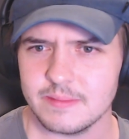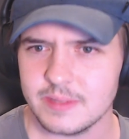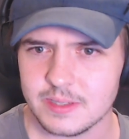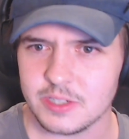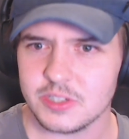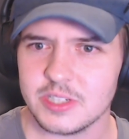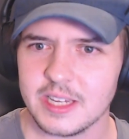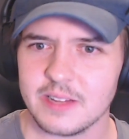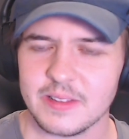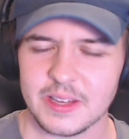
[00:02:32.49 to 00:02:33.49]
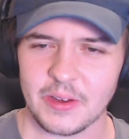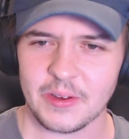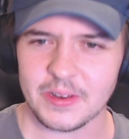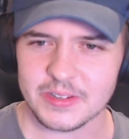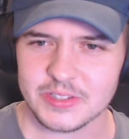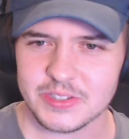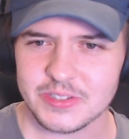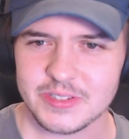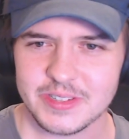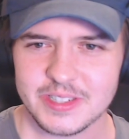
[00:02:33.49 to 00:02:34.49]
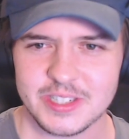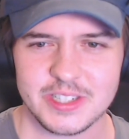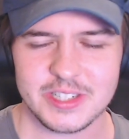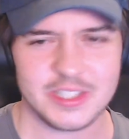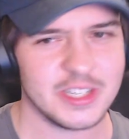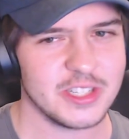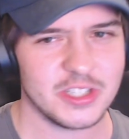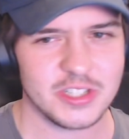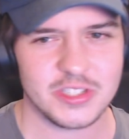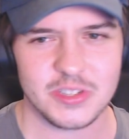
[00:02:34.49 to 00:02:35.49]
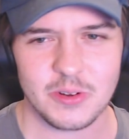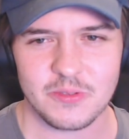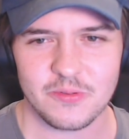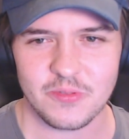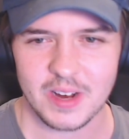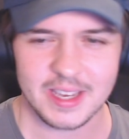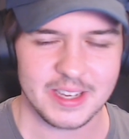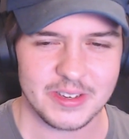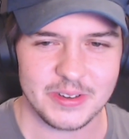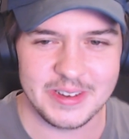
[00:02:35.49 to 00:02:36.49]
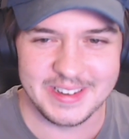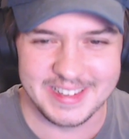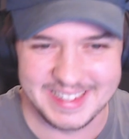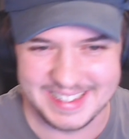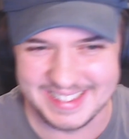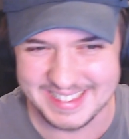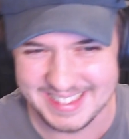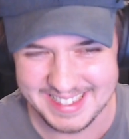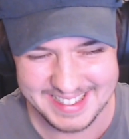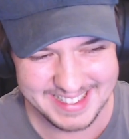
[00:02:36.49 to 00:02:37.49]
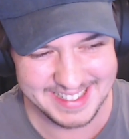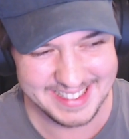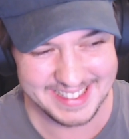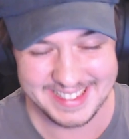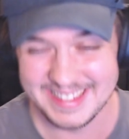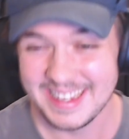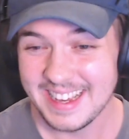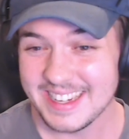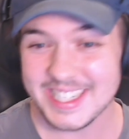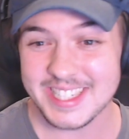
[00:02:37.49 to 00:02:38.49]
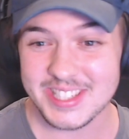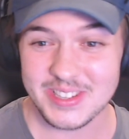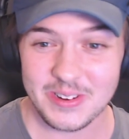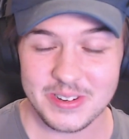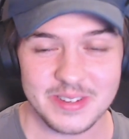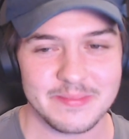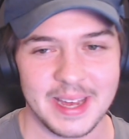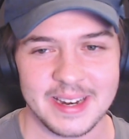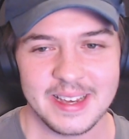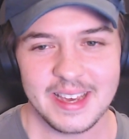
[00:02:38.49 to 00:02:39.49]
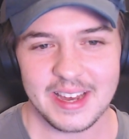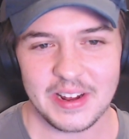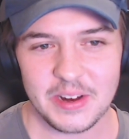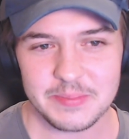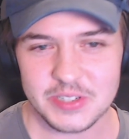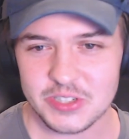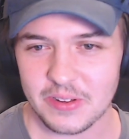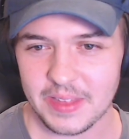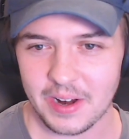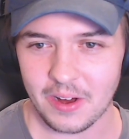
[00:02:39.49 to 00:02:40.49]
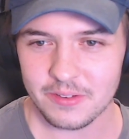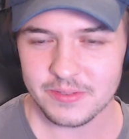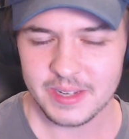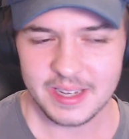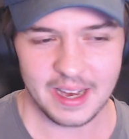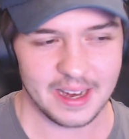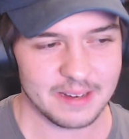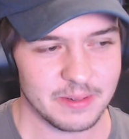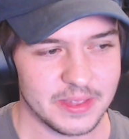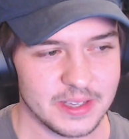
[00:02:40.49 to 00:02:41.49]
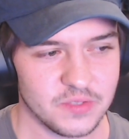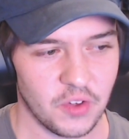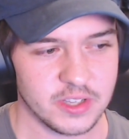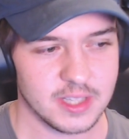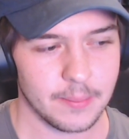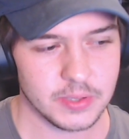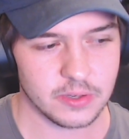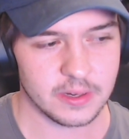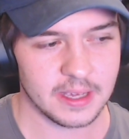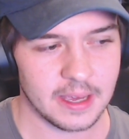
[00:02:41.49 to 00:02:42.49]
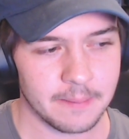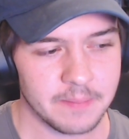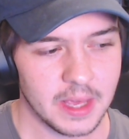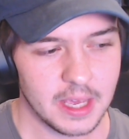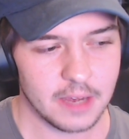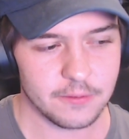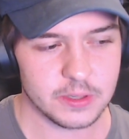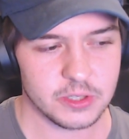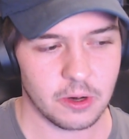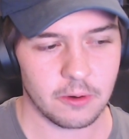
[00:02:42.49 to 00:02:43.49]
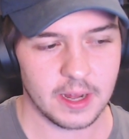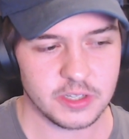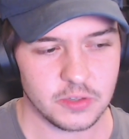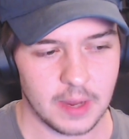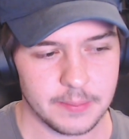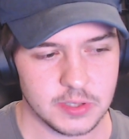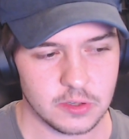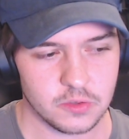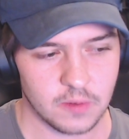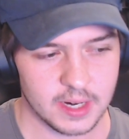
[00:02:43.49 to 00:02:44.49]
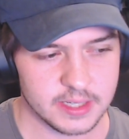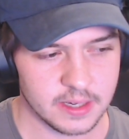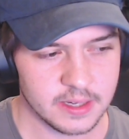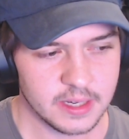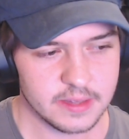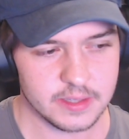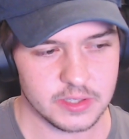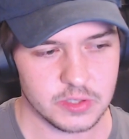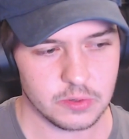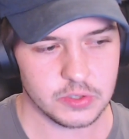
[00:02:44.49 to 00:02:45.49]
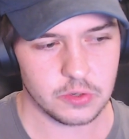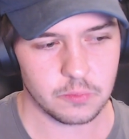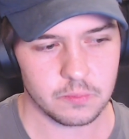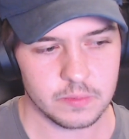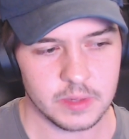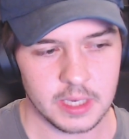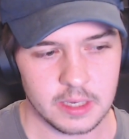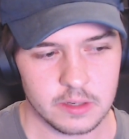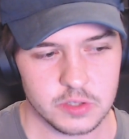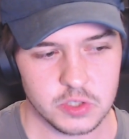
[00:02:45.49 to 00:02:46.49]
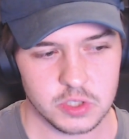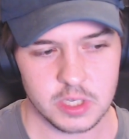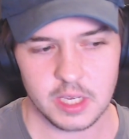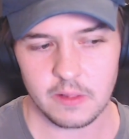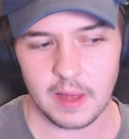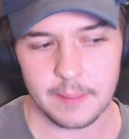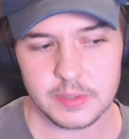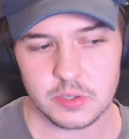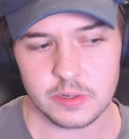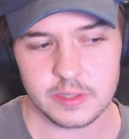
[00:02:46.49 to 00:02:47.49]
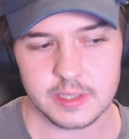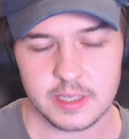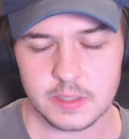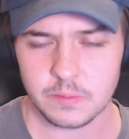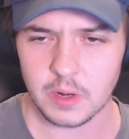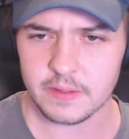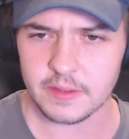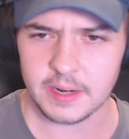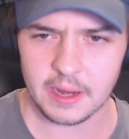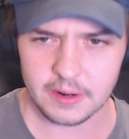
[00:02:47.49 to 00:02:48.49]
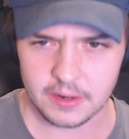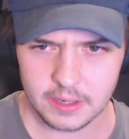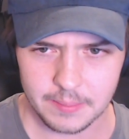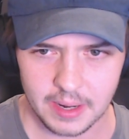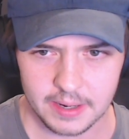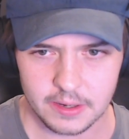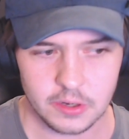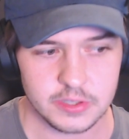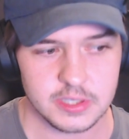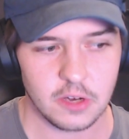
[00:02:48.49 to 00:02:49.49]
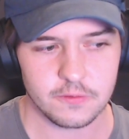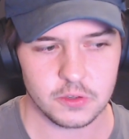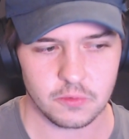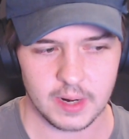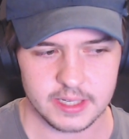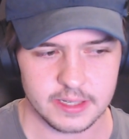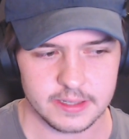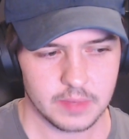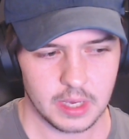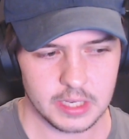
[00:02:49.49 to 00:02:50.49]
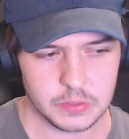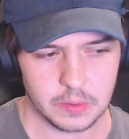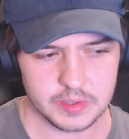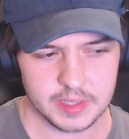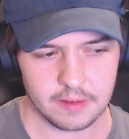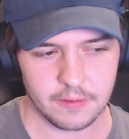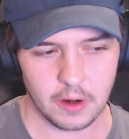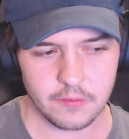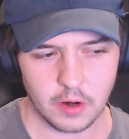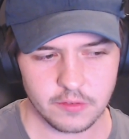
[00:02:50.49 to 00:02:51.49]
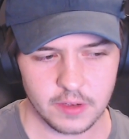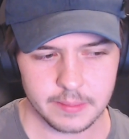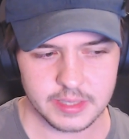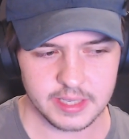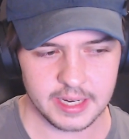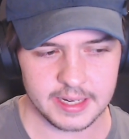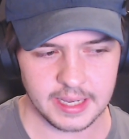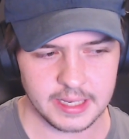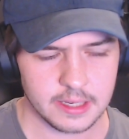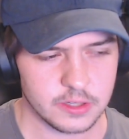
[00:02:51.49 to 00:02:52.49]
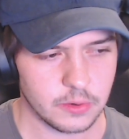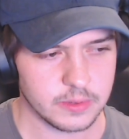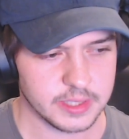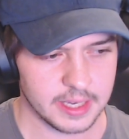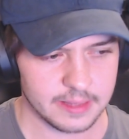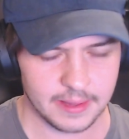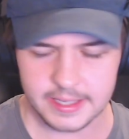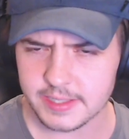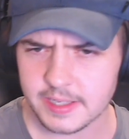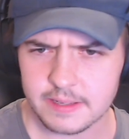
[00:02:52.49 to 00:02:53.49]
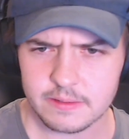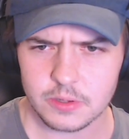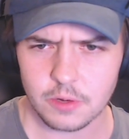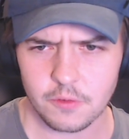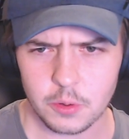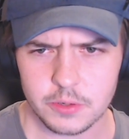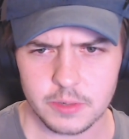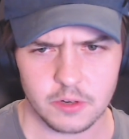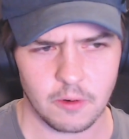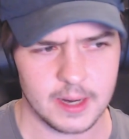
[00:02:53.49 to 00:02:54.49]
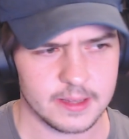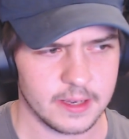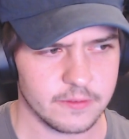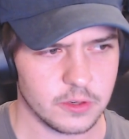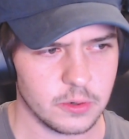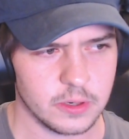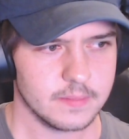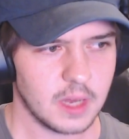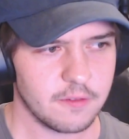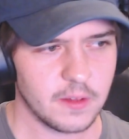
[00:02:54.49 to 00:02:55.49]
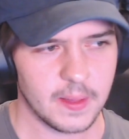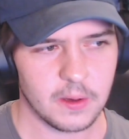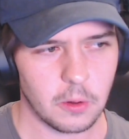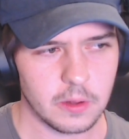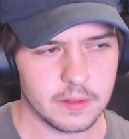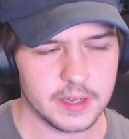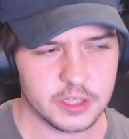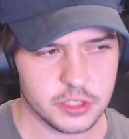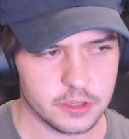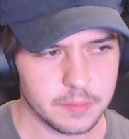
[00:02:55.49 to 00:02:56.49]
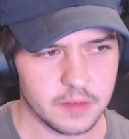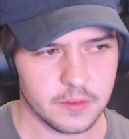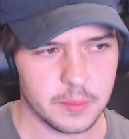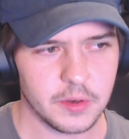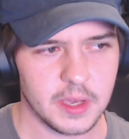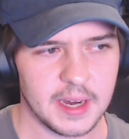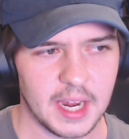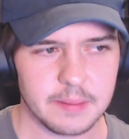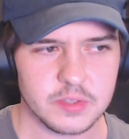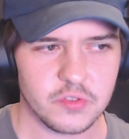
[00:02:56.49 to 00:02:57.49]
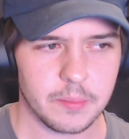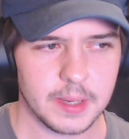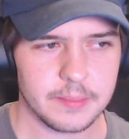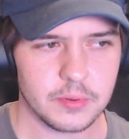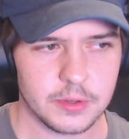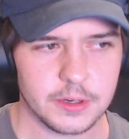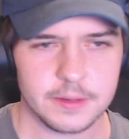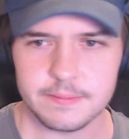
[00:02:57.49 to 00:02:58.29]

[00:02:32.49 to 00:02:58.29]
distinctly hers. She's just so fucking good. She's so good, man. And I hope to show that off with this first episode here. If we scroll down to episode director, this is also the singular episode in season 1 that Naoko Yamada herself directed. As well as that very, very famous ED, Don't Say Lazy. Look forward to it greatly, of course. I feel like all of these should be familiar names for people that are,